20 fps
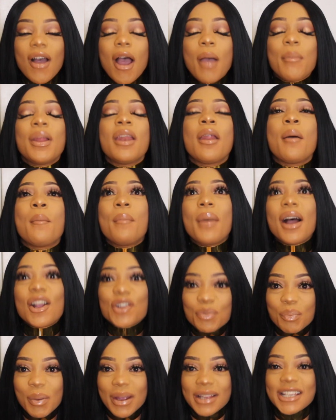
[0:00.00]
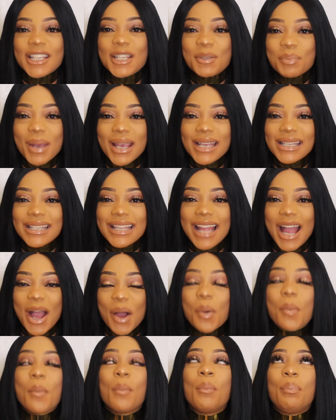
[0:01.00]
I'm in a much better space
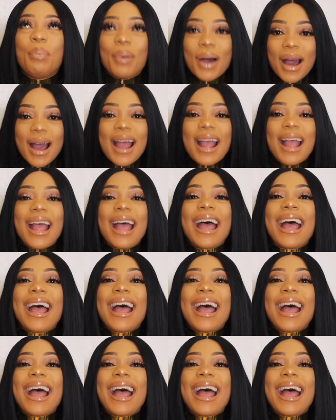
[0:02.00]
now, but